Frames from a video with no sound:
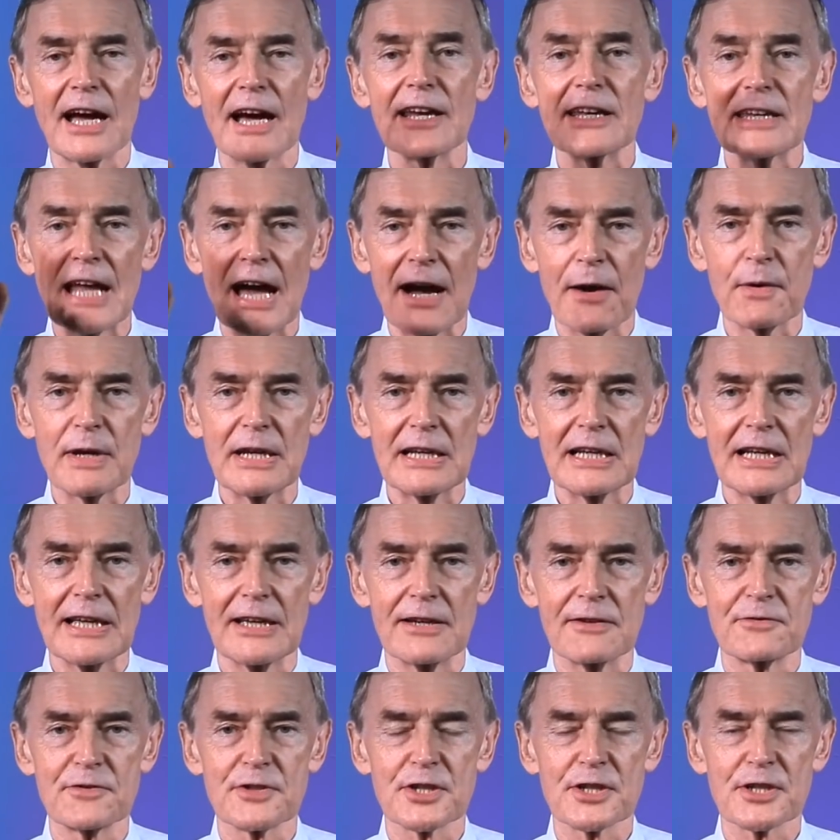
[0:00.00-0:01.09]
and now he
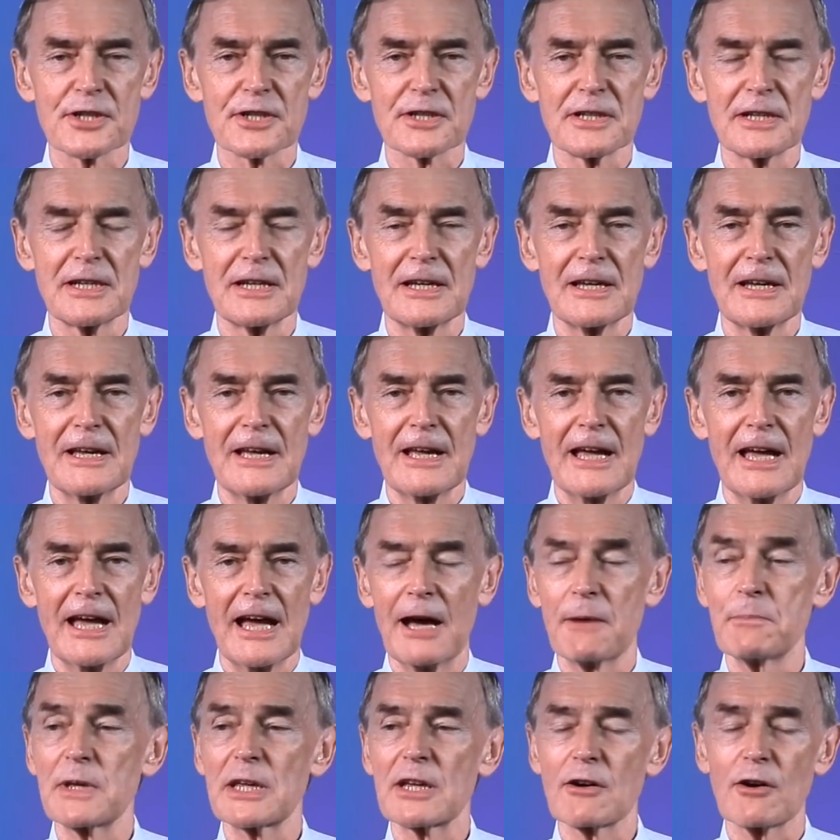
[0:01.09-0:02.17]
lives.
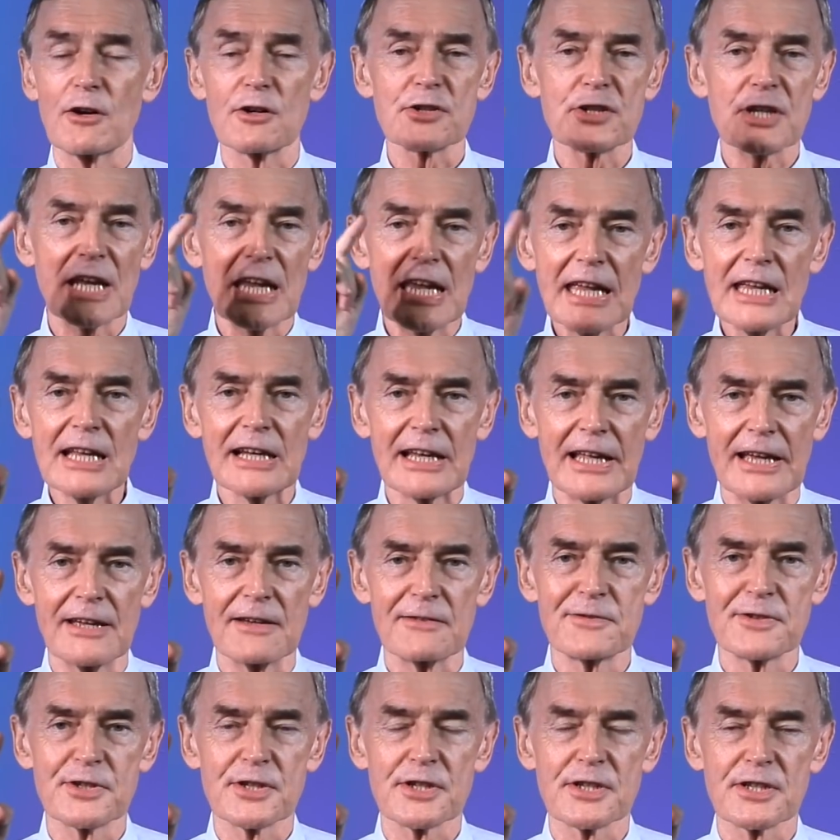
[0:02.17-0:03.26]
And because he
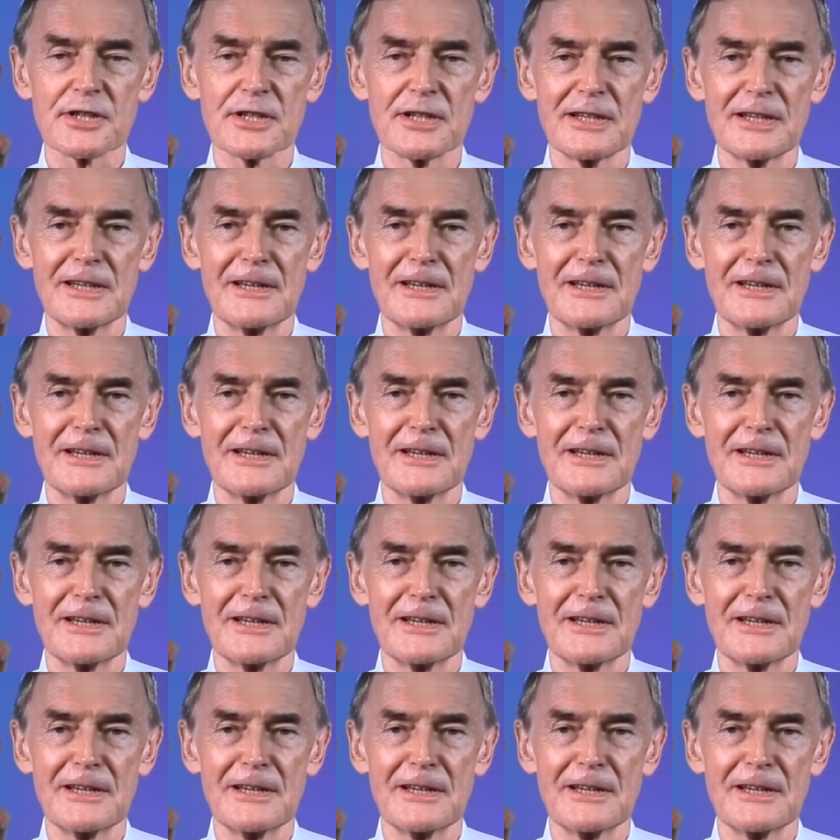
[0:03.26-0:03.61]
lives,